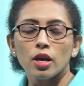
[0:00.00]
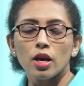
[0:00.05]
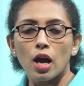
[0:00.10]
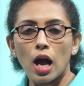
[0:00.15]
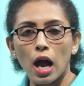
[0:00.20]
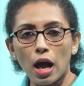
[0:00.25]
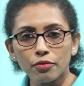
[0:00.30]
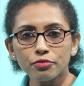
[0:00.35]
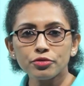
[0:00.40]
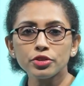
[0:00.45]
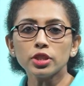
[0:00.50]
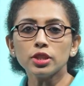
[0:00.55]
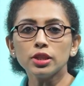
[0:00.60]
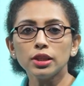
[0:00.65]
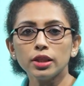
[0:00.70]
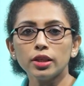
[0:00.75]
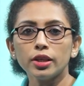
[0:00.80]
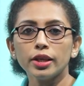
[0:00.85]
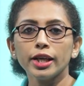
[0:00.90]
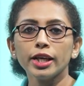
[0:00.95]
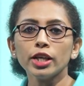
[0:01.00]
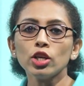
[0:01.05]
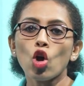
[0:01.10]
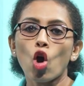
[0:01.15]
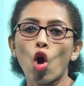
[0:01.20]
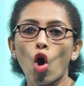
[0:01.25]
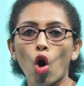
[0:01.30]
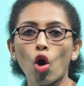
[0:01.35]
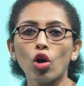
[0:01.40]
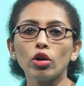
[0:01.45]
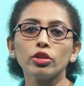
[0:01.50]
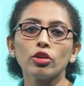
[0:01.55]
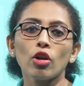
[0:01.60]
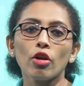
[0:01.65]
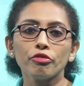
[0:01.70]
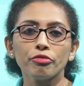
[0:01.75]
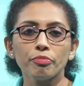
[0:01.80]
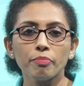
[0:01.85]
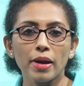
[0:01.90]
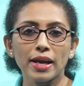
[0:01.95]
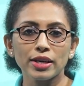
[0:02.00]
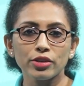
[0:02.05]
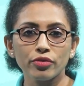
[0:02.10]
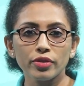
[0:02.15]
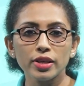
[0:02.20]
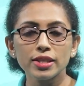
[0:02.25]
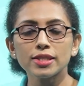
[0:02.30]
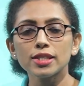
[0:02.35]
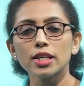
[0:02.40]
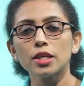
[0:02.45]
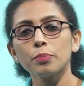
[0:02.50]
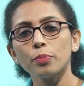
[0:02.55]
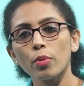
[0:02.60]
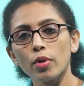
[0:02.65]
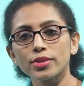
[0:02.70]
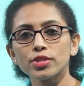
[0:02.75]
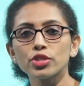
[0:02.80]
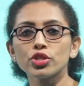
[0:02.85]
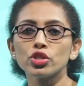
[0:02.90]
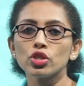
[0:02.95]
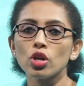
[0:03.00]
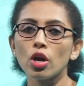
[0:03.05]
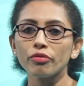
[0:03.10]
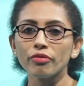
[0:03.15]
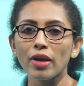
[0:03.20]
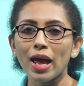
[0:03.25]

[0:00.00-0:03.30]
After learning order of matrix and position of